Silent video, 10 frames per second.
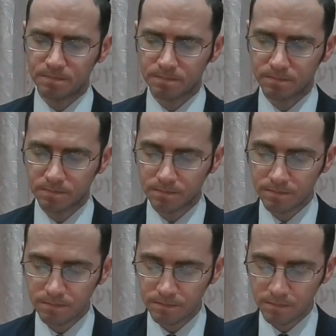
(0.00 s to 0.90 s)

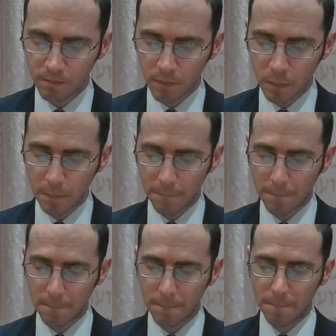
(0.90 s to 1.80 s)

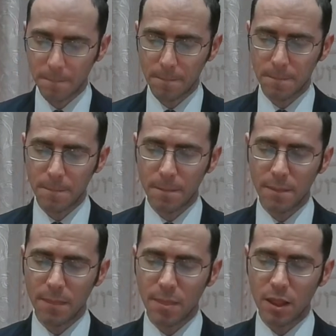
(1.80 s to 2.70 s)

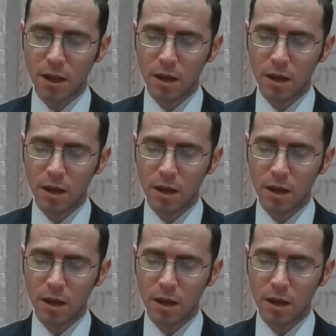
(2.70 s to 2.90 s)
No one is speaking in this clip.